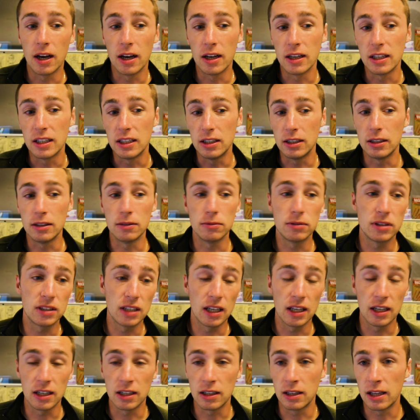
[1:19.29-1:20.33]
He
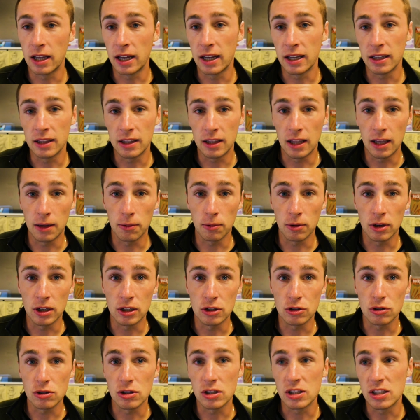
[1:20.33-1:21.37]
said that they were
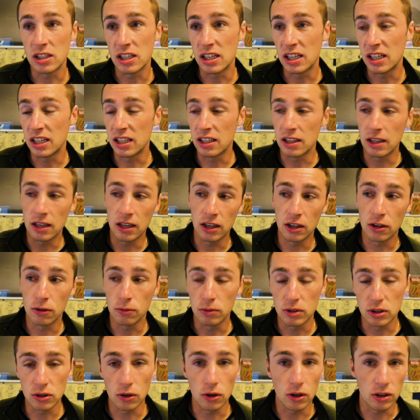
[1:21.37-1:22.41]
interested. Then
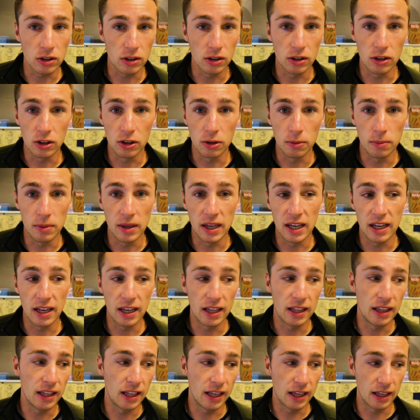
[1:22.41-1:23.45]
we talked a little bit,
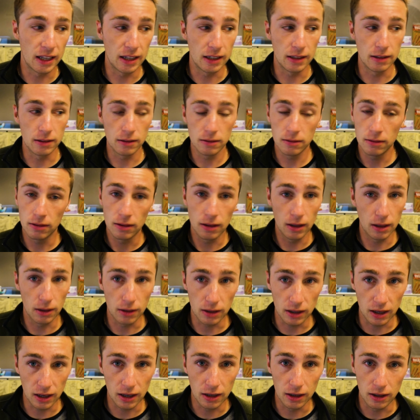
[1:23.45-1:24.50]
and then
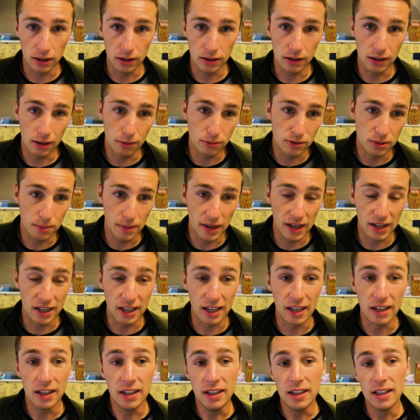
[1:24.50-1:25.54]
that was about
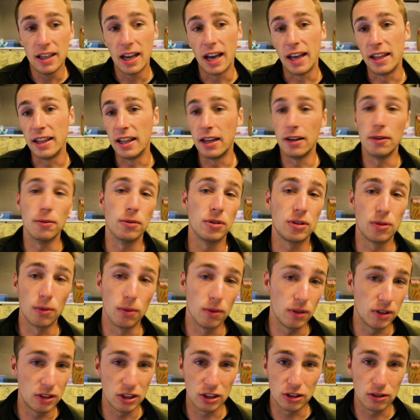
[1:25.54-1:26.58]
it. And then it was
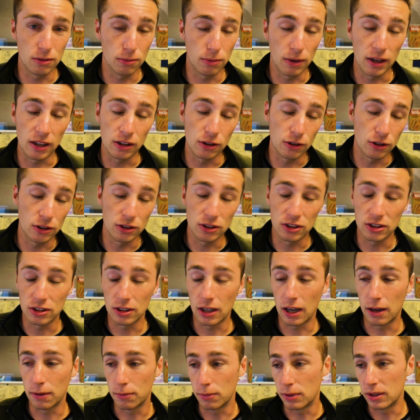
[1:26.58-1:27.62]
just a regular,
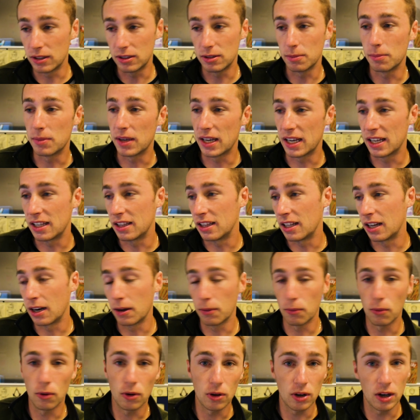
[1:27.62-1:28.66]
I went to bed and then
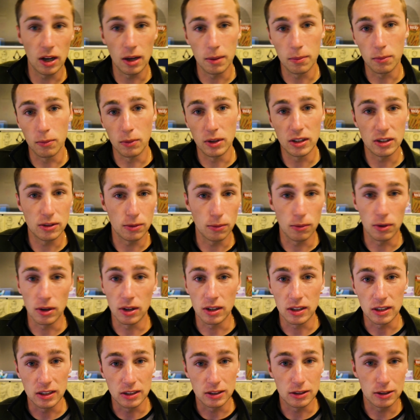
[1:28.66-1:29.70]
I woke up and went to
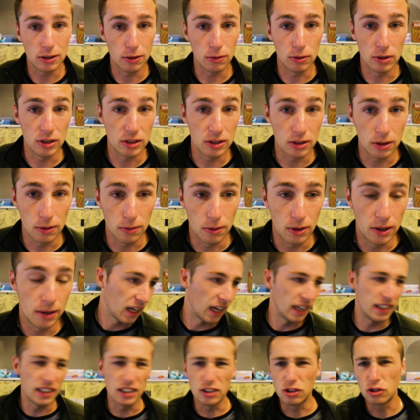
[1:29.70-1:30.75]
work and so on and so on.
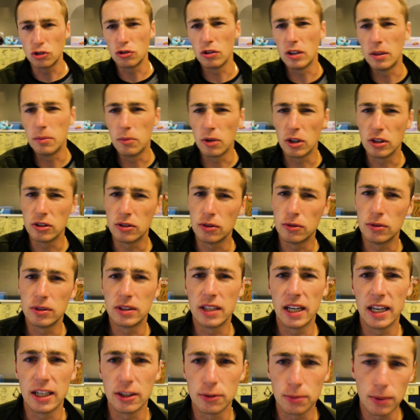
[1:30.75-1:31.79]
I did stream on
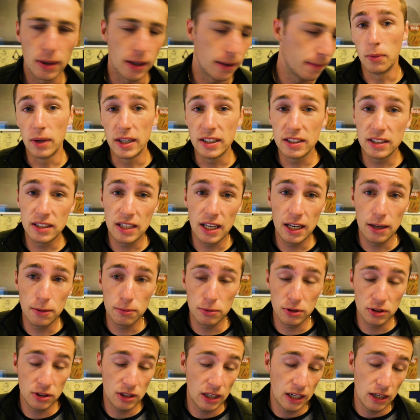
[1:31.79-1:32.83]
Tuesday as well. Wednesday
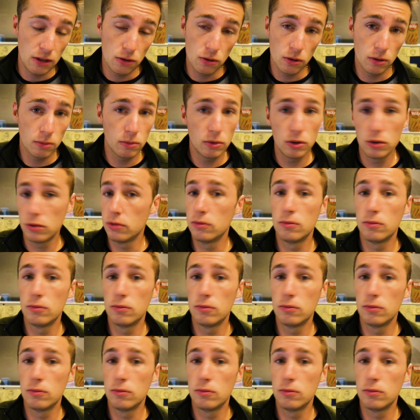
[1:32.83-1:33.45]
was a normal